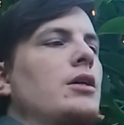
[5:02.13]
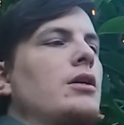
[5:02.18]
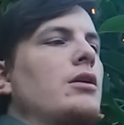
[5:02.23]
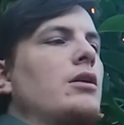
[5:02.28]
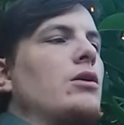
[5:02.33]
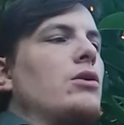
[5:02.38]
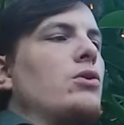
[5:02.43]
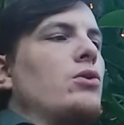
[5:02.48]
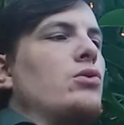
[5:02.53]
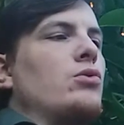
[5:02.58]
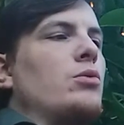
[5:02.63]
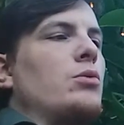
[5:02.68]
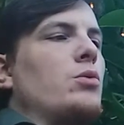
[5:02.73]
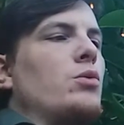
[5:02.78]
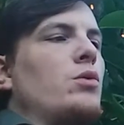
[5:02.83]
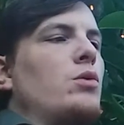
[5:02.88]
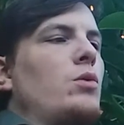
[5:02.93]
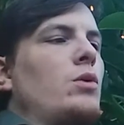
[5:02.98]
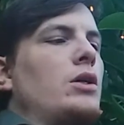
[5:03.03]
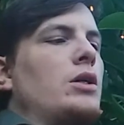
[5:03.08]
Of course, we
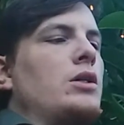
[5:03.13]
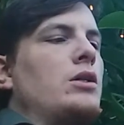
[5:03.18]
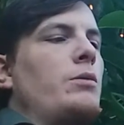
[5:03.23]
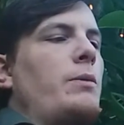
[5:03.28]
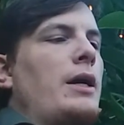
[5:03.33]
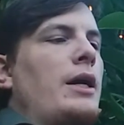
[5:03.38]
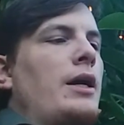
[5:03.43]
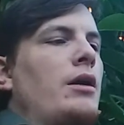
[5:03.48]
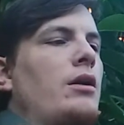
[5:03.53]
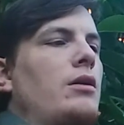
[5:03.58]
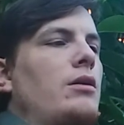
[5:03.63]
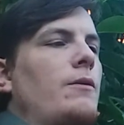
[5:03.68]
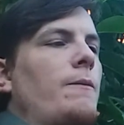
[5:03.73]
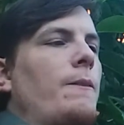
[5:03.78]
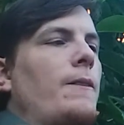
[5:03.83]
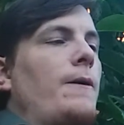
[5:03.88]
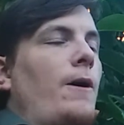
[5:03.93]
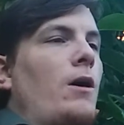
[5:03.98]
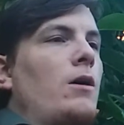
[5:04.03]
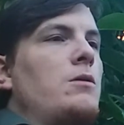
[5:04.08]
were all
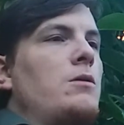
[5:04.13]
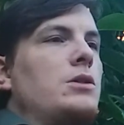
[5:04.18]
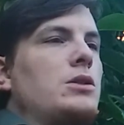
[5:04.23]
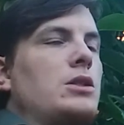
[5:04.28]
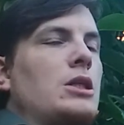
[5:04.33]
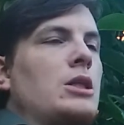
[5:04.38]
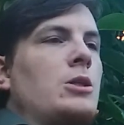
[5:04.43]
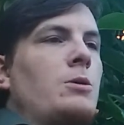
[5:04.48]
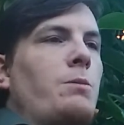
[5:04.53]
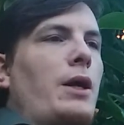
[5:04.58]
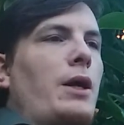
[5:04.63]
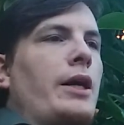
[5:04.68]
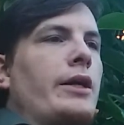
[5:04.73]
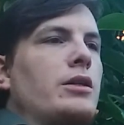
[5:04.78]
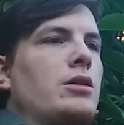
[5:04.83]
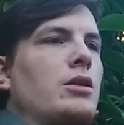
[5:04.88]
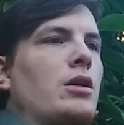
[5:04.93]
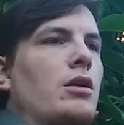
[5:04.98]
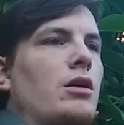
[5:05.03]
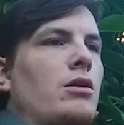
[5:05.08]
I was
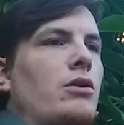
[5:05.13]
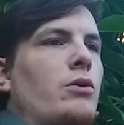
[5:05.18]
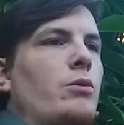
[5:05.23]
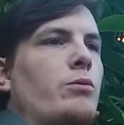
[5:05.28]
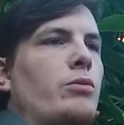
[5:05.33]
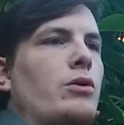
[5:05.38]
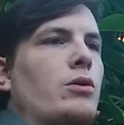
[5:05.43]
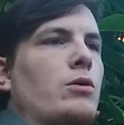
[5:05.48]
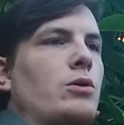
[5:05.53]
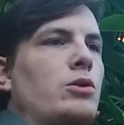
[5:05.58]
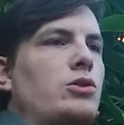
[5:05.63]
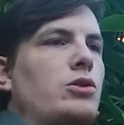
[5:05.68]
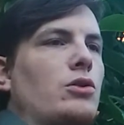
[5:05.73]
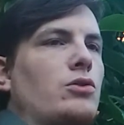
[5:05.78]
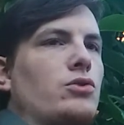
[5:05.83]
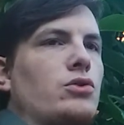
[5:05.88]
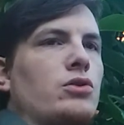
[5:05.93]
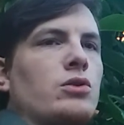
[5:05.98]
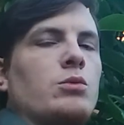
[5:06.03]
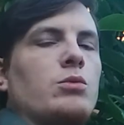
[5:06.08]
expecting that Boris
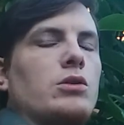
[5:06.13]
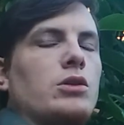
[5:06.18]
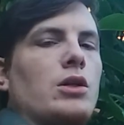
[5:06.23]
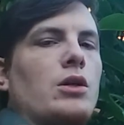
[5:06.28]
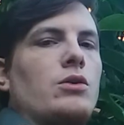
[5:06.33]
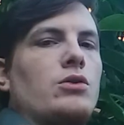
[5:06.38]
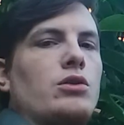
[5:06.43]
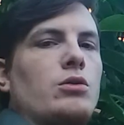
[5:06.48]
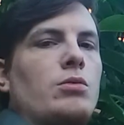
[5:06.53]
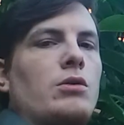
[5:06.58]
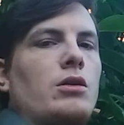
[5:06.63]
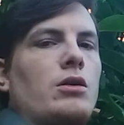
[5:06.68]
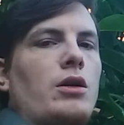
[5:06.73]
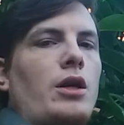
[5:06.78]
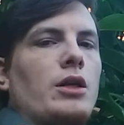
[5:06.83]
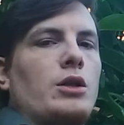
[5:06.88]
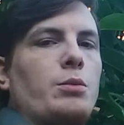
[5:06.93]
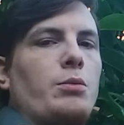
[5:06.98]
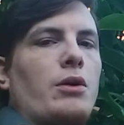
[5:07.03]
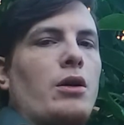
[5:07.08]
Johnson was going to be the
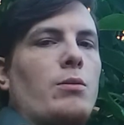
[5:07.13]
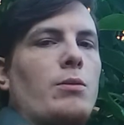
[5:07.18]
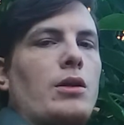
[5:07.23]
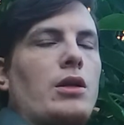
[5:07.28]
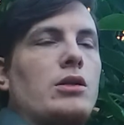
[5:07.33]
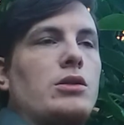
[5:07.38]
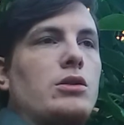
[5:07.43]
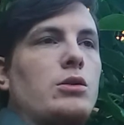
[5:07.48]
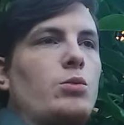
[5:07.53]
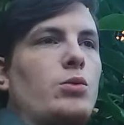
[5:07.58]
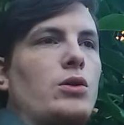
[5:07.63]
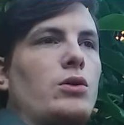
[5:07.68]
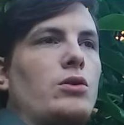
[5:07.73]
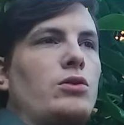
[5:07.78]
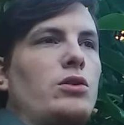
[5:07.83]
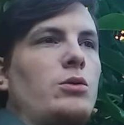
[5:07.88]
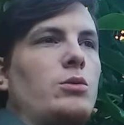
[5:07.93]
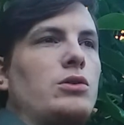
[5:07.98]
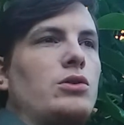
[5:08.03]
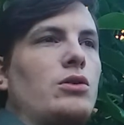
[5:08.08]
next Prime Minister
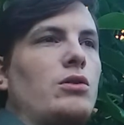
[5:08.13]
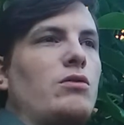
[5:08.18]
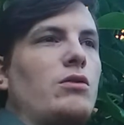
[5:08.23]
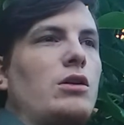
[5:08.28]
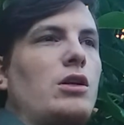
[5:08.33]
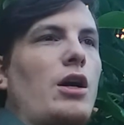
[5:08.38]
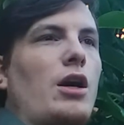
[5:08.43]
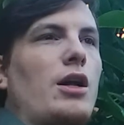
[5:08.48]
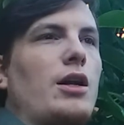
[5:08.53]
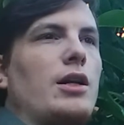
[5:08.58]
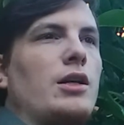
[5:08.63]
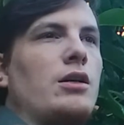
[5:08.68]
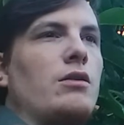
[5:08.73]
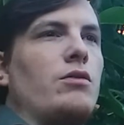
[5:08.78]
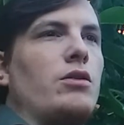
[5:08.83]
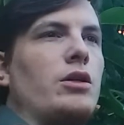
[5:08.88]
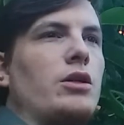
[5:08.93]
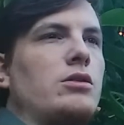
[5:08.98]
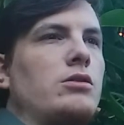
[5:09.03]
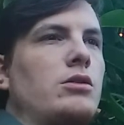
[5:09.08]
because he was sort of the darling
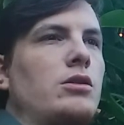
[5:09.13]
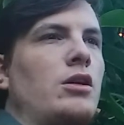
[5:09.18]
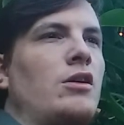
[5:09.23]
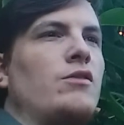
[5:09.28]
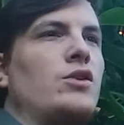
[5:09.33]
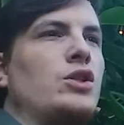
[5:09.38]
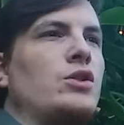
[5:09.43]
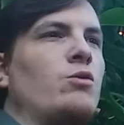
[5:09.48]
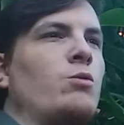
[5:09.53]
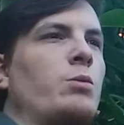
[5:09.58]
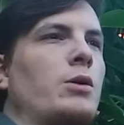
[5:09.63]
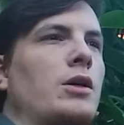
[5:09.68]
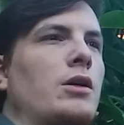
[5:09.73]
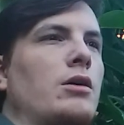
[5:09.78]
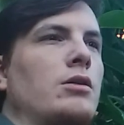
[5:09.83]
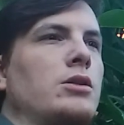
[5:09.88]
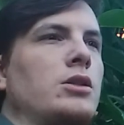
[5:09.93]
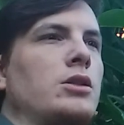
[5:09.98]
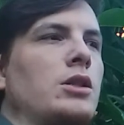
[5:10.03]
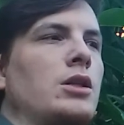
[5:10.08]
of the Conservative
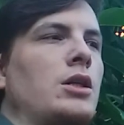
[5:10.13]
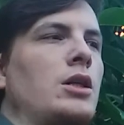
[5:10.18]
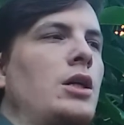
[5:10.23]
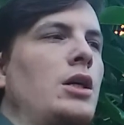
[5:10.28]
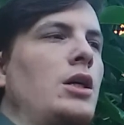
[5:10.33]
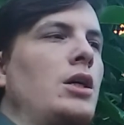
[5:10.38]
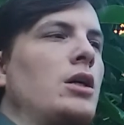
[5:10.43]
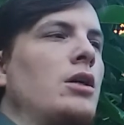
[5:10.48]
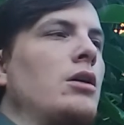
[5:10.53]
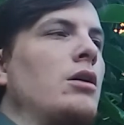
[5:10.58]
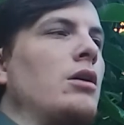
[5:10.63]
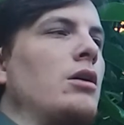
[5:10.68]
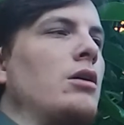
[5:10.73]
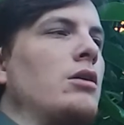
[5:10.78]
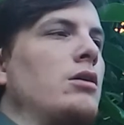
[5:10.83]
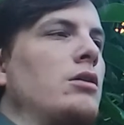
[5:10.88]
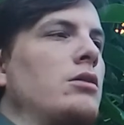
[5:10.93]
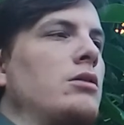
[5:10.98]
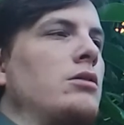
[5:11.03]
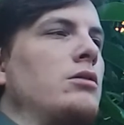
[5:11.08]
Party,
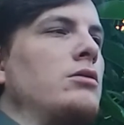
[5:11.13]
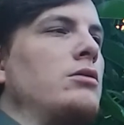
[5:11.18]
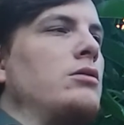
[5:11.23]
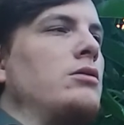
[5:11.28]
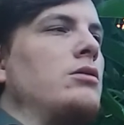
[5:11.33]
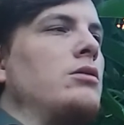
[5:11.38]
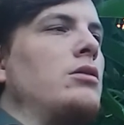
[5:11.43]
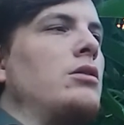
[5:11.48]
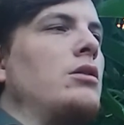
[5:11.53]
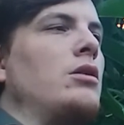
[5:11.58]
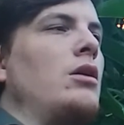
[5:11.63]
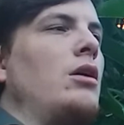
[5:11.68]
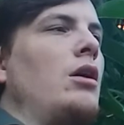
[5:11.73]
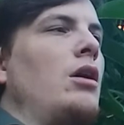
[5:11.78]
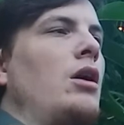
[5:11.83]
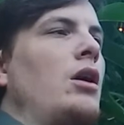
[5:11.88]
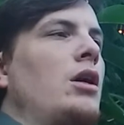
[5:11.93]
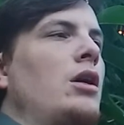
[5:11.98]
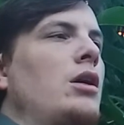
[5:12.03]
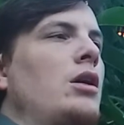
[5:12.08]
and
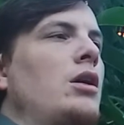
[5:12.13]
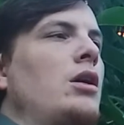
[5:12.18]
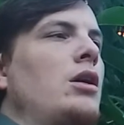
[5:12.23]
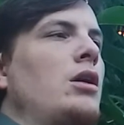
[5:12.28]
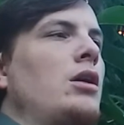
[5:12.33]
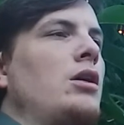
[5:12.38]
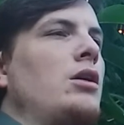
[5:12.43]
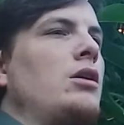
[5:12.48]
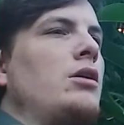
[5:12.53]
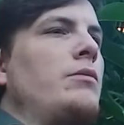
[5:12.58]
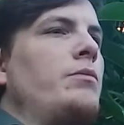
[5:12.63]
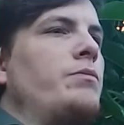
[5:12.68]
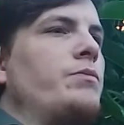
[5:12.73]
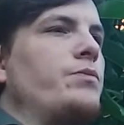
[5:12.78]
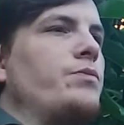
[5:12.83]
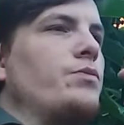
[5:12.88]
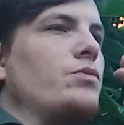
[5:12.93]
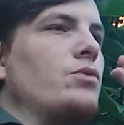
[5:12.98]
he